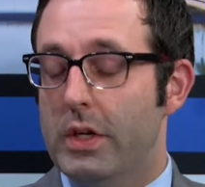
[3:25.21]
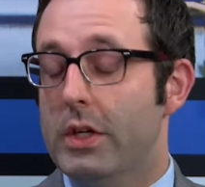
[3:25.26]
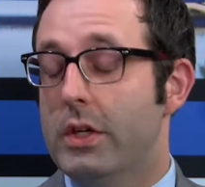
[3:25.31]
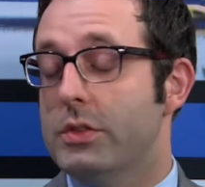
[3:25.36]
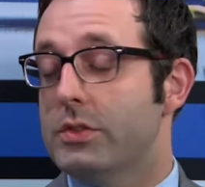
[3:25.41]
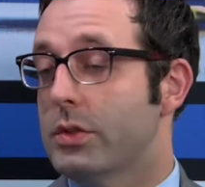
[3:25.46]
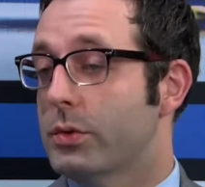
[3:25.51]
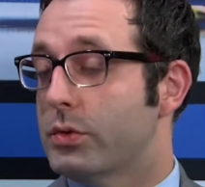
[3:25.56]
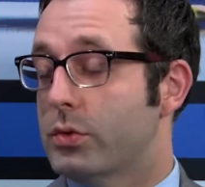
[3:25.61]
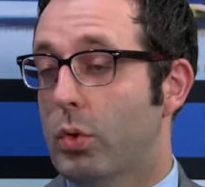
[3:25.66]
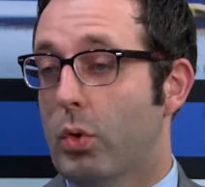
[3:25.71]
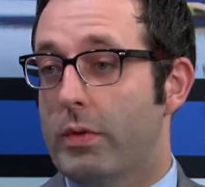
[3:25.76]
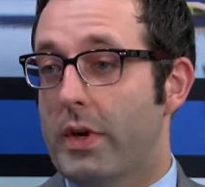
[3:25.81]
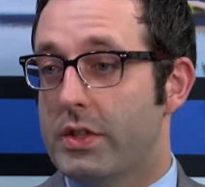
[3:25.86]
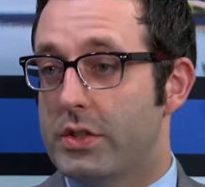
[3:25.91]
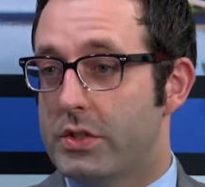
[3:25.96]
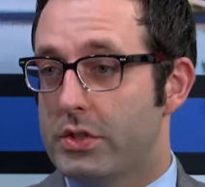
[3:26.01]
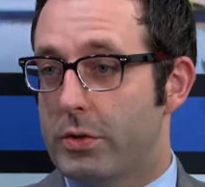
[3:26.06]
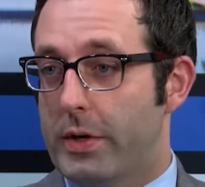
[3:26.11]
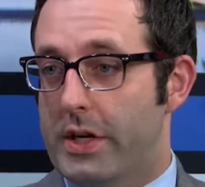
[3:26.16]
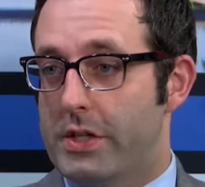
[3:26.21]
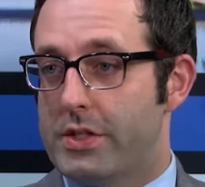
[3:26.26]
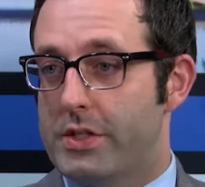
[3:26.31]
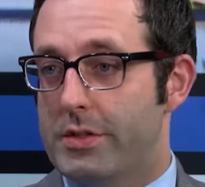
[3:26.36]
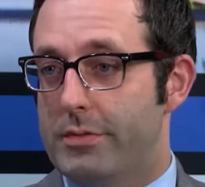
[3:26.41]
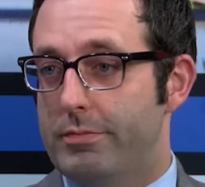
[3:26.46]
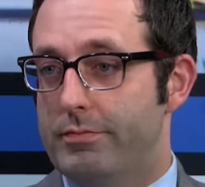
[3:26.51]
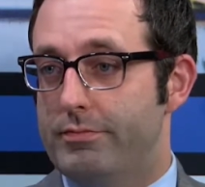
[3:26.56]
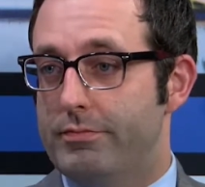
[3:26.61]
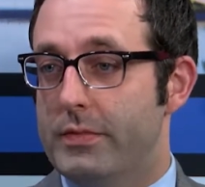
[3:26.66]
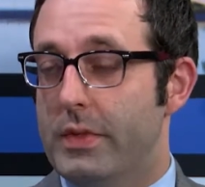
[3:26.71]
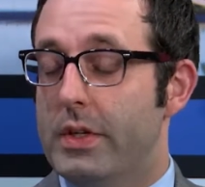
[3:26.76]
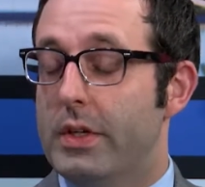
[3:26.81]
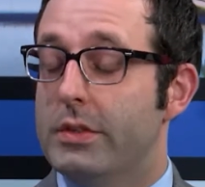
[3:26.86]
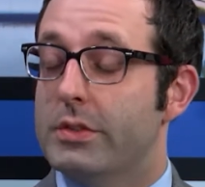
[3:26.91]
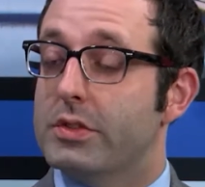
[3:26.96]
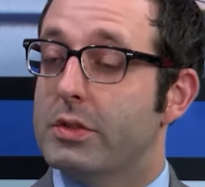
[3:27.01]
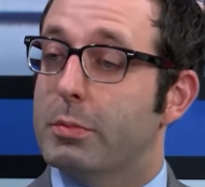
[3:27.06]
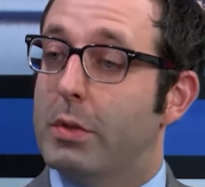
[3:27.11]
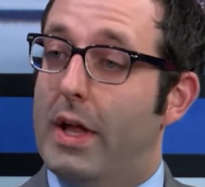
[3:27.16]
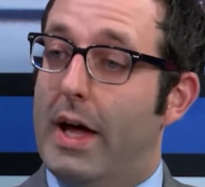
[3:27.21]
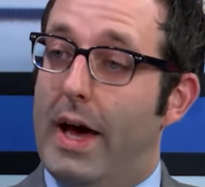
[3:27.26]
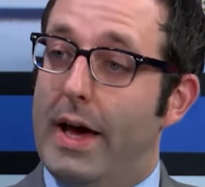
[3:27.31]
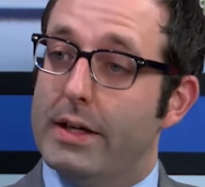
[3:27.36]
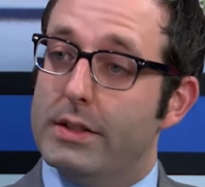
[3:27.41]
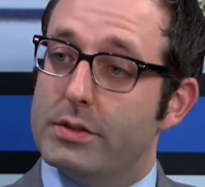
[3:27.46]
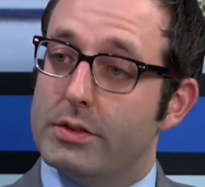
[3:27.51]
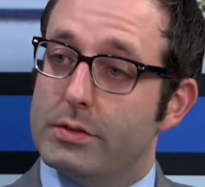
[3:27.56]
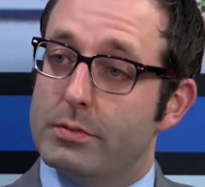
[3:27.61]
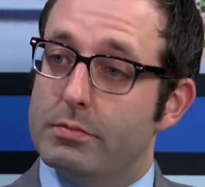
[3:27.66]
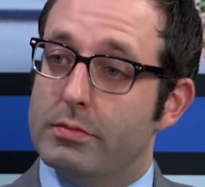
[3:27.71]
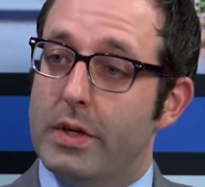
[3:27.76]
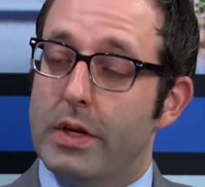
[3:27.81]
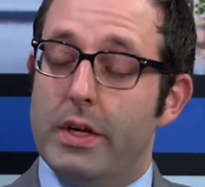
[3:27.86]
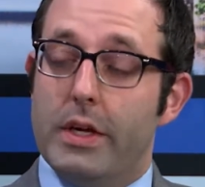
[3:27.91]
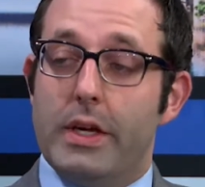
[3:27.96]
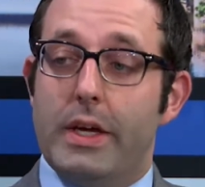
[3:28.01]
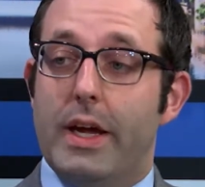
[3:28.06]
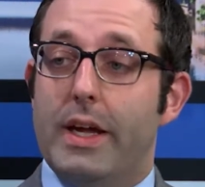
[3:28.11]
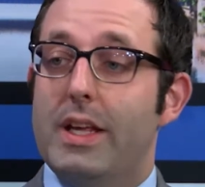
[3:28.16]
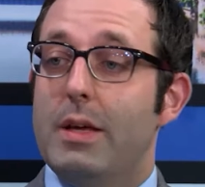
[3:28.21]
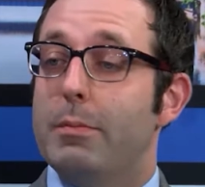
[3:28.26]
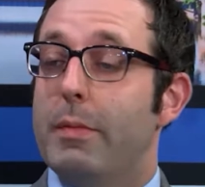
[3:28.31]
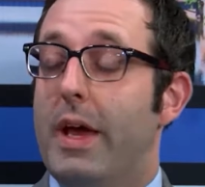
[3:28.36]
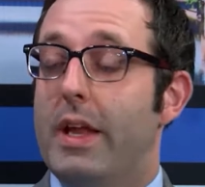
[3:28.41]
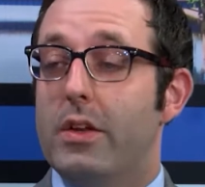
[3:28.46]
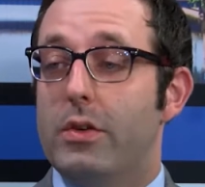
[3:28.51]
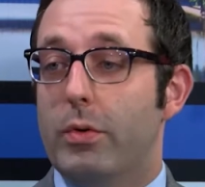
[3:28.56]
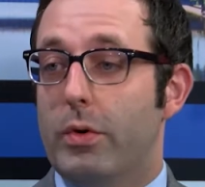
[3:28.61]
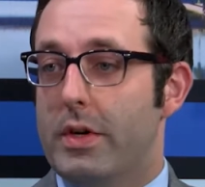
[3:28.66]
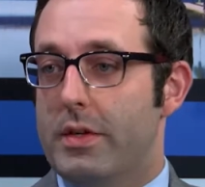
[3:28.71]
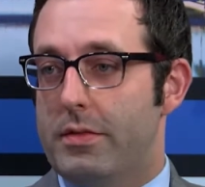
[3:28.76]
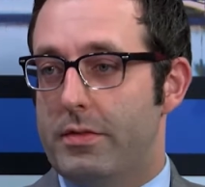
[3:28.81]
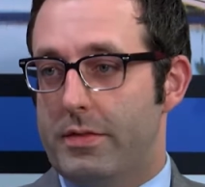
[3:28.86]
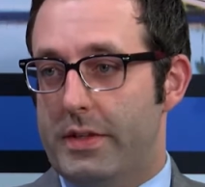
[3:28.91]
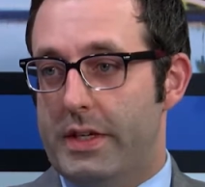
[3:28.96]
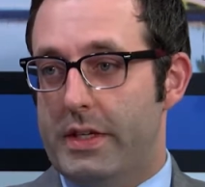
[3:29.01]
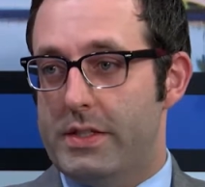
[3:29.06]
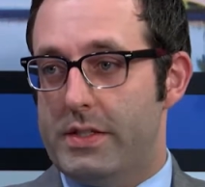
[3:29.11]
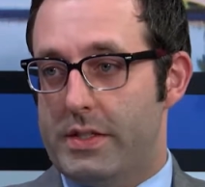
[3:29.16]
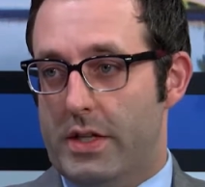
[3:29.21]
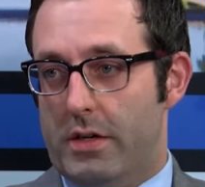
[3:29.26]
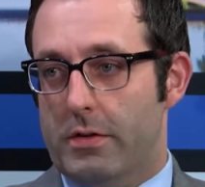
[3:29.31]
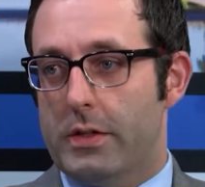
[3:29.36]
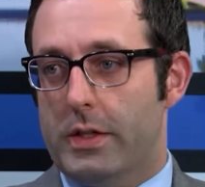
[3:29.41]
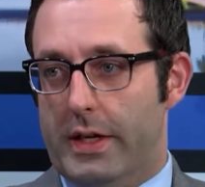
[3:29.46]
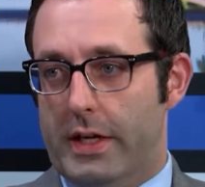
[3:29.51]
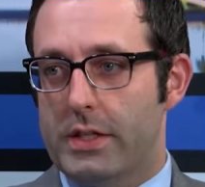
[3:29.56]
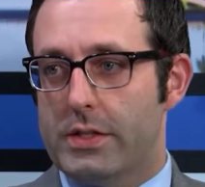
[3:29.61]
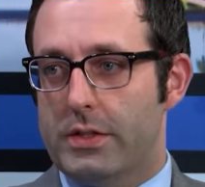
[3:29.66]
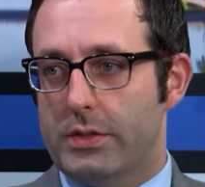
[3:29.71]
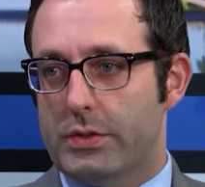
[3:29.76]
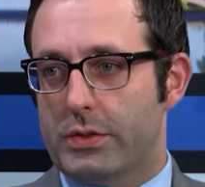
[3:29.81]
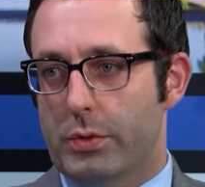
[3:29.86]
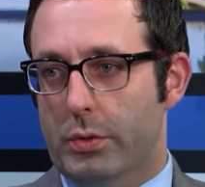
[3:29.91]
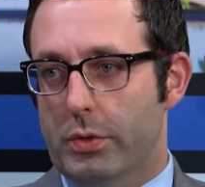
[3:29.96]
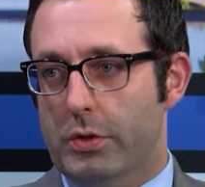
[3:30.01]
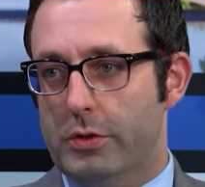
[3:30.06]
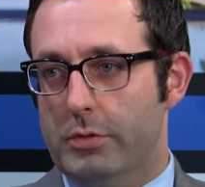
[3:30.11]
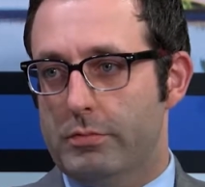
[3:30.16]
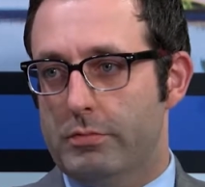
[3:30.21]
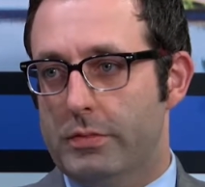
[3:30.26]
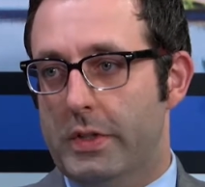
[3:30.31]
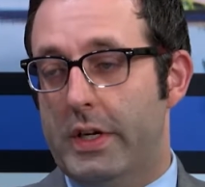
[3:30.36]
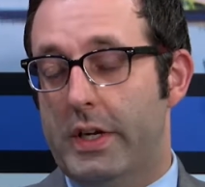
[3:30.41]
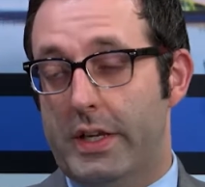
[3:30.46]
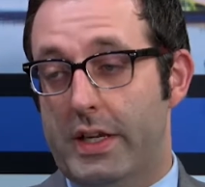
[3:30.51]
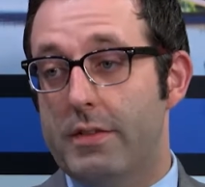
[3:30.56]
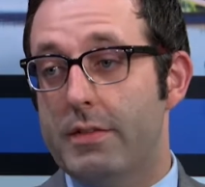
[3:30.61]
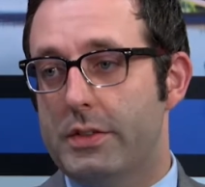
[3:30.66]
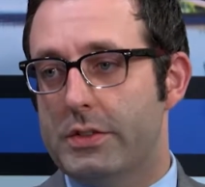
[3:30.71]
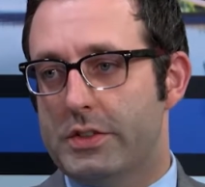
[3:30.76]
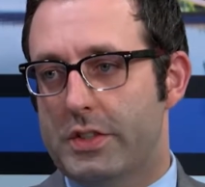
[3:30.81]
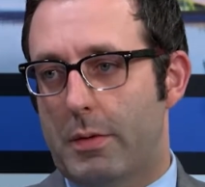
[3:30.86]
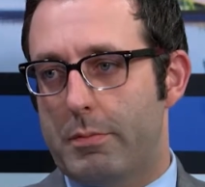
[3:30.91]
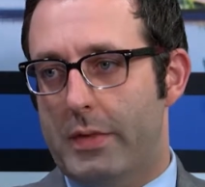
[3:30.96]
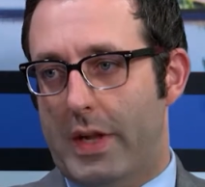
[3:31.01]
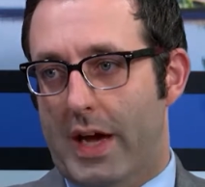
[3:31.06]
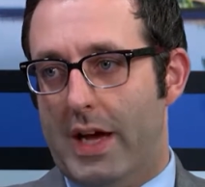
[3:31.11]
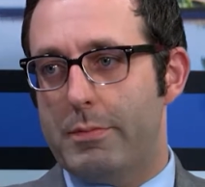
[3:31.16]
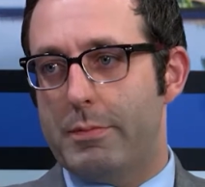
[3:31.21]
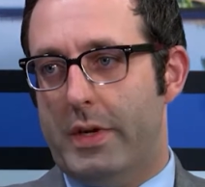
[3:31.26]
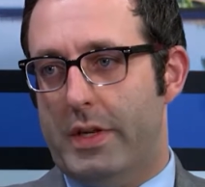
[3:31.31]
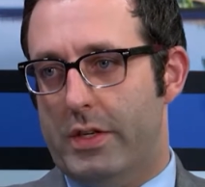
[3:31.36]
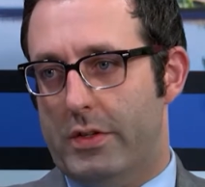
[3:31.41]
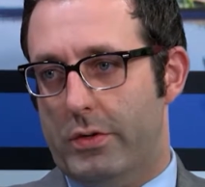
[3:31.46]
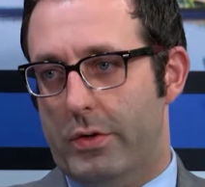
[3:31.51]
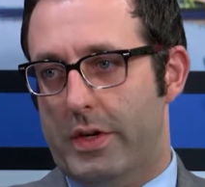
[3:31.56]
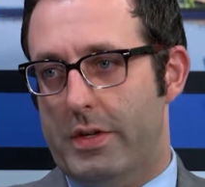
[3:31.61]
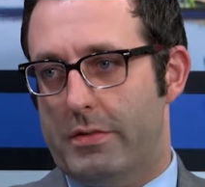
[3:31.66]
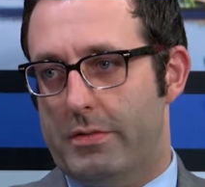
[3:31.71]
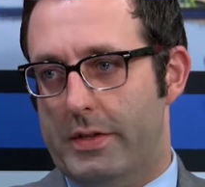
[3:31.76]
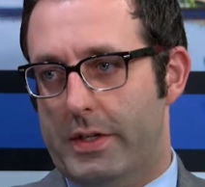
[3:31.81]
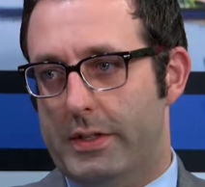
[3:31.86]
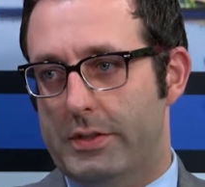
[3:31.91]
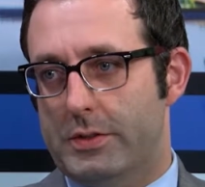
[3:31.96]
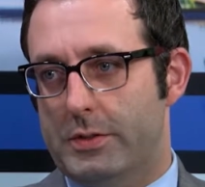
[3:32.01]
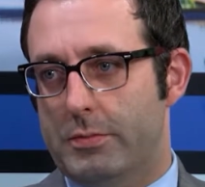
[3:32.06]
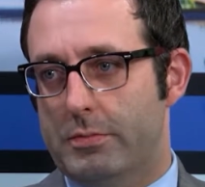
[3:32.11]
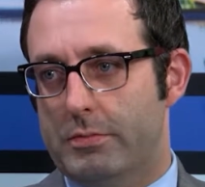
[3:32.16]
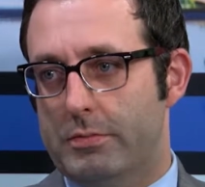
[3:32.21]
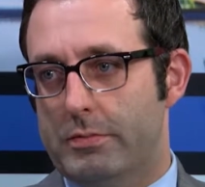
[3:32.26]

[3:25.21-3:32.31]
So school registration, supplies, any mandatory fees that are related to school, and even some non-mandatory fees.